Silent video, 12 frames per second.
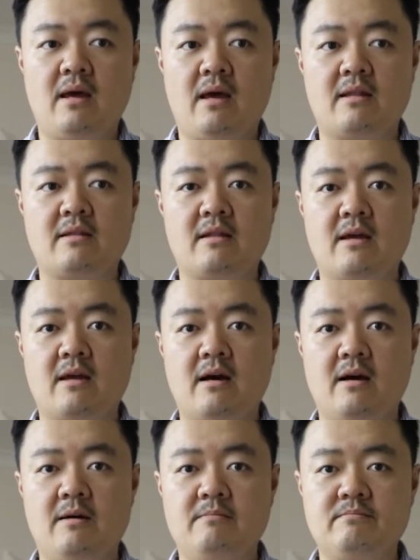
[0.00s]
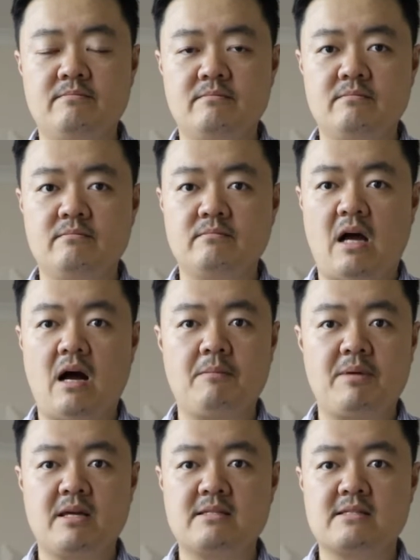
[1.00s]
And the um,
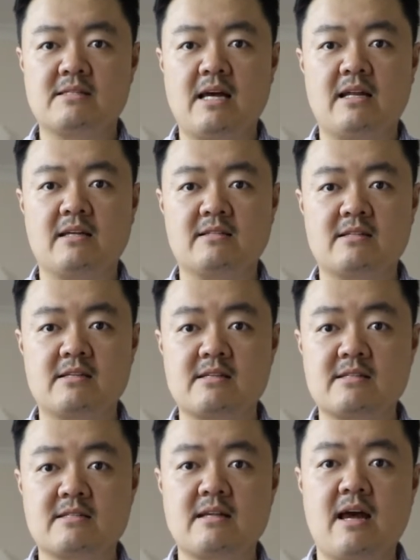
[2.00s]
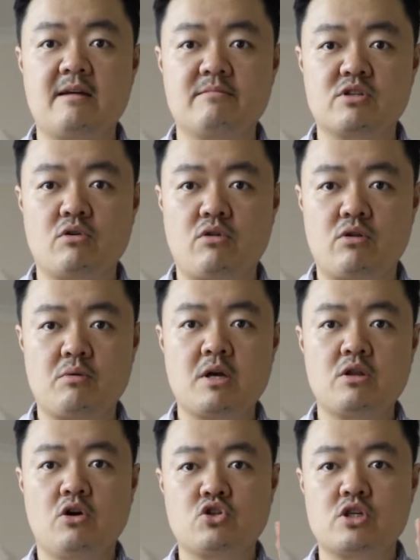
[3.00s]
RP settings is the same. So
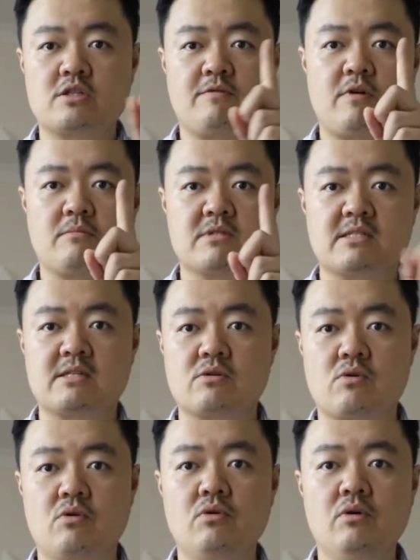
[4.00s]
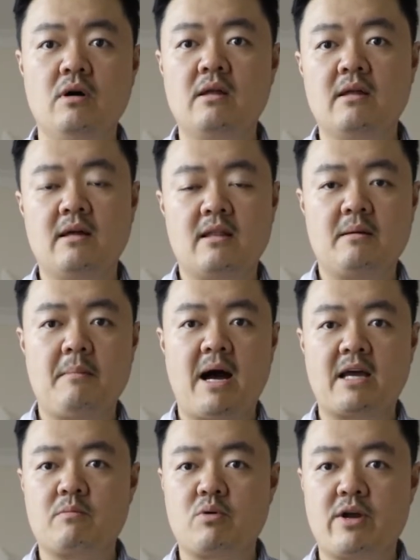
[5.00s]
three notches from zero, the
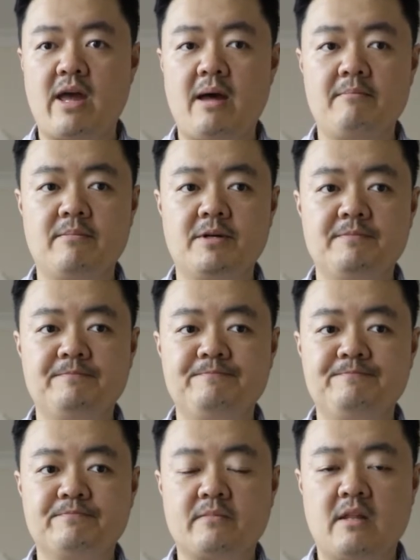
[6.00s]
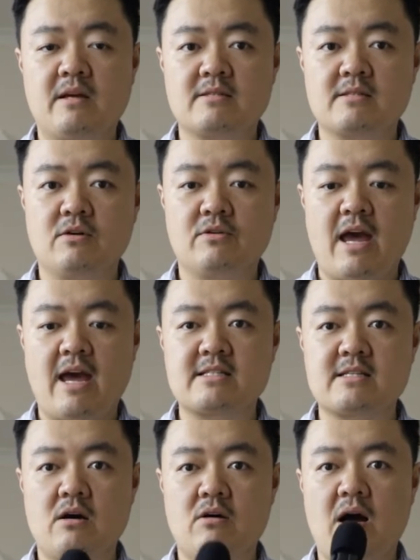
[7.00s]
mic preamp. So the
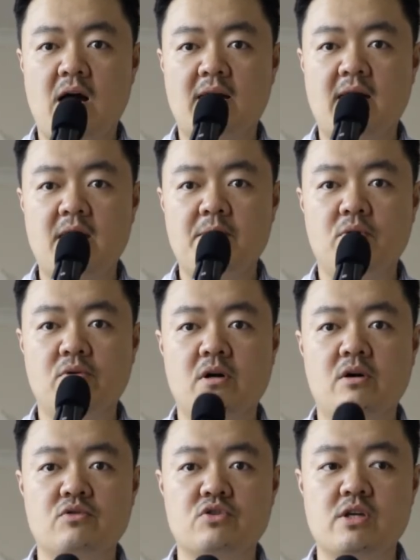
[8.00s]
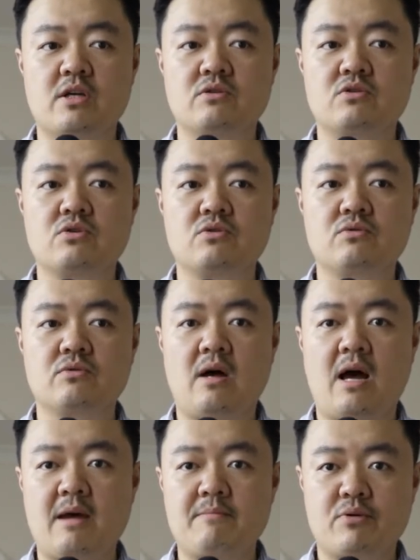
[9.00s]
XLR cable goes into the
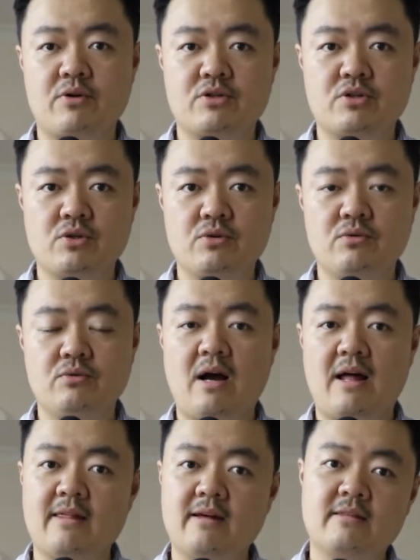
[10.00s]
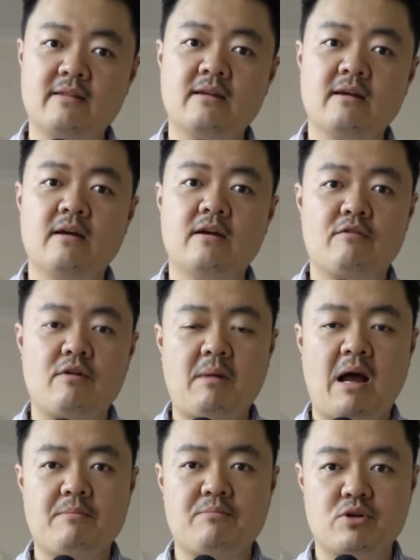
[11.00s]
iPre 2 and then from
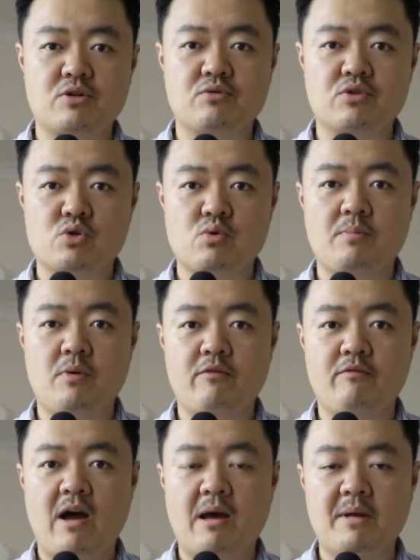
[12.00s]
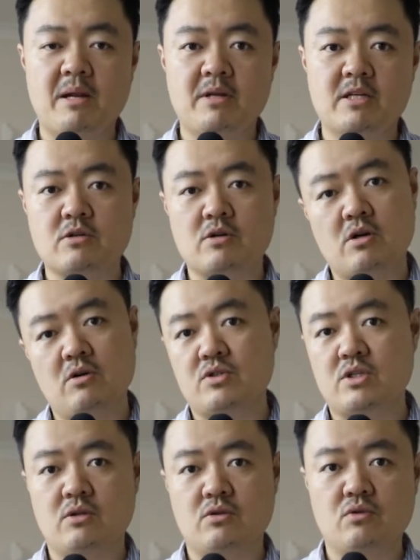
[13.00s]
iPre 2 3.5 millimeter
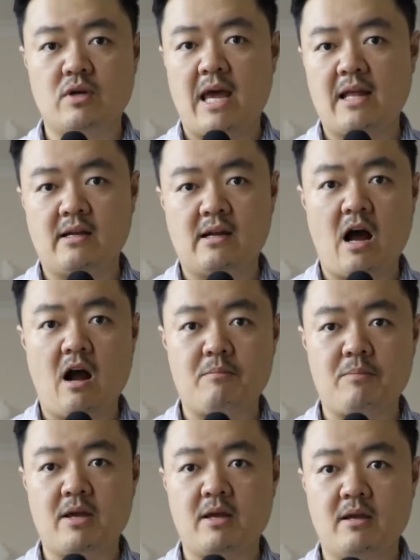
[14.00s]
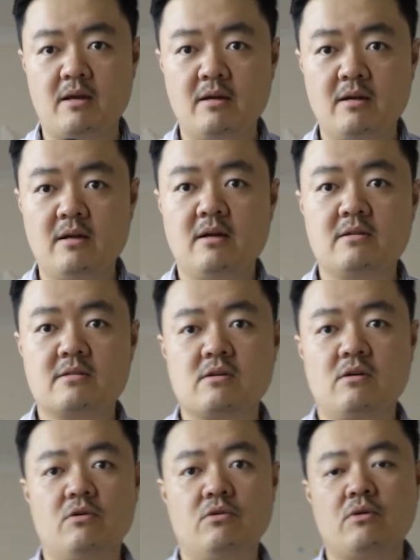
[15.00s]
goes into Canon RP.
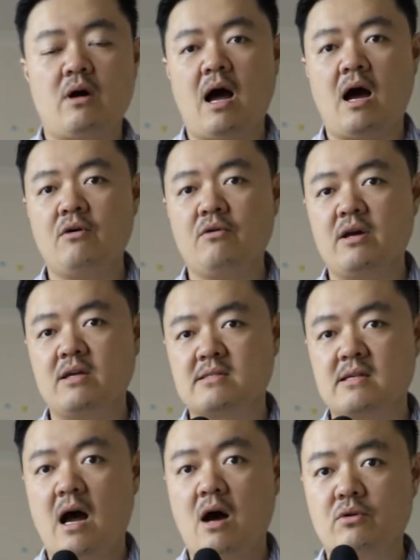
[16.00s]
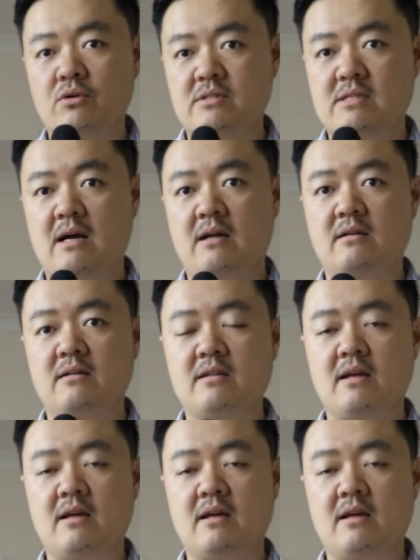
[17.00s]
So how is the audio sound?